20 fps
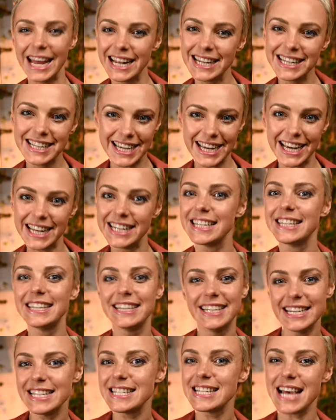Indeed,
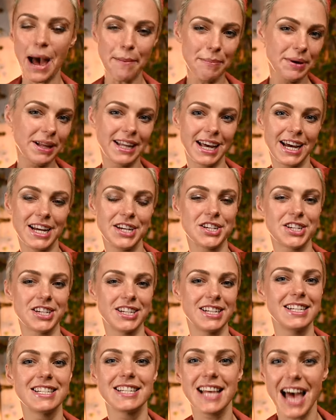this
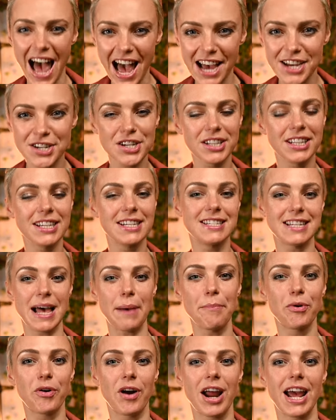appellation is actually
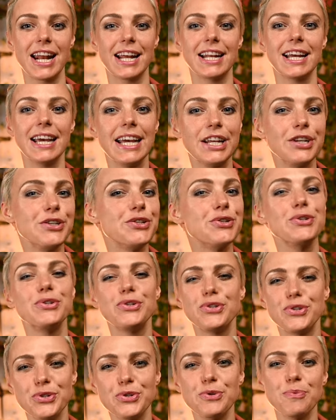separated into
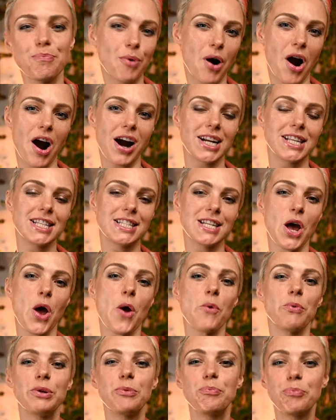two parts
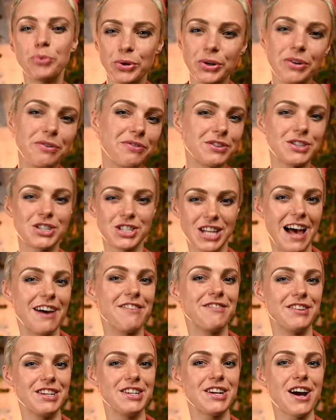with Pouilly-Fuisse
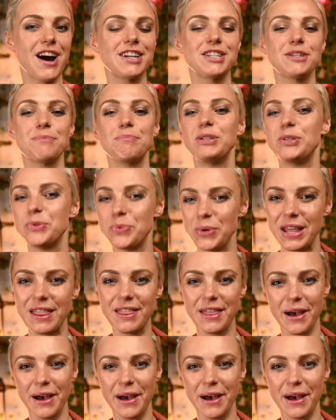vineyards between